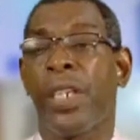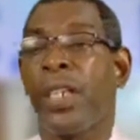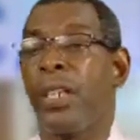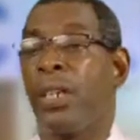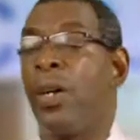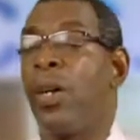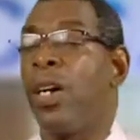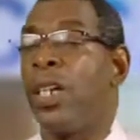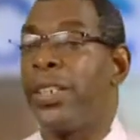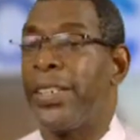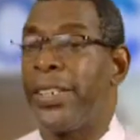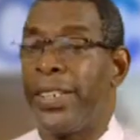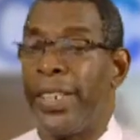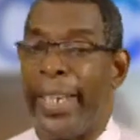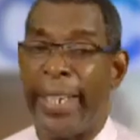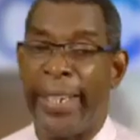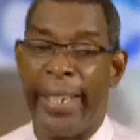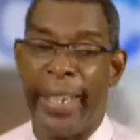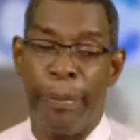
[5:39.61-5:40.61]
God
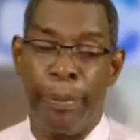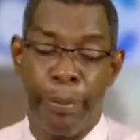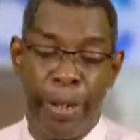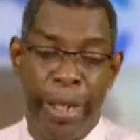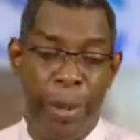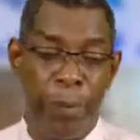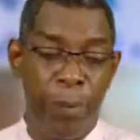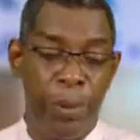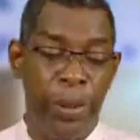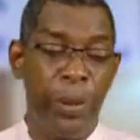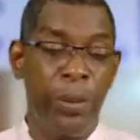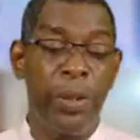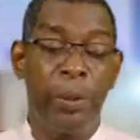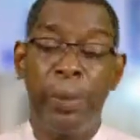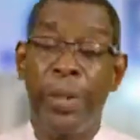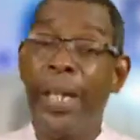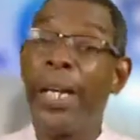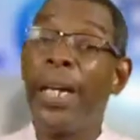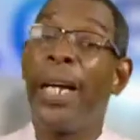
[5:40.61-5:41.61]
said Abraham was going to
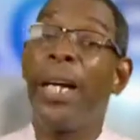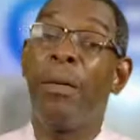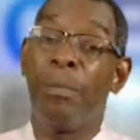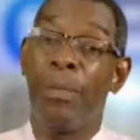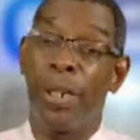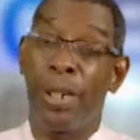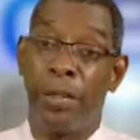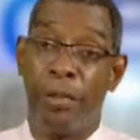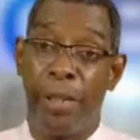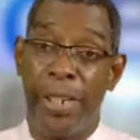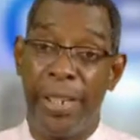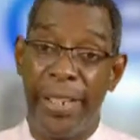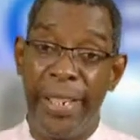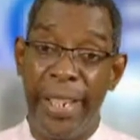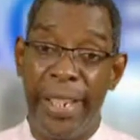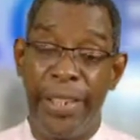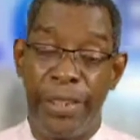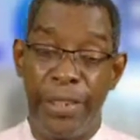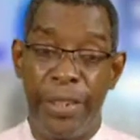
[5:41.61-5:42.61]
become a great
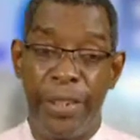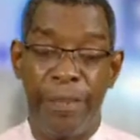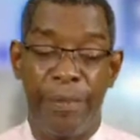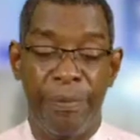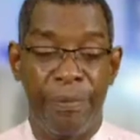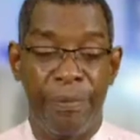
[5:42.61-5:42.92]
nation.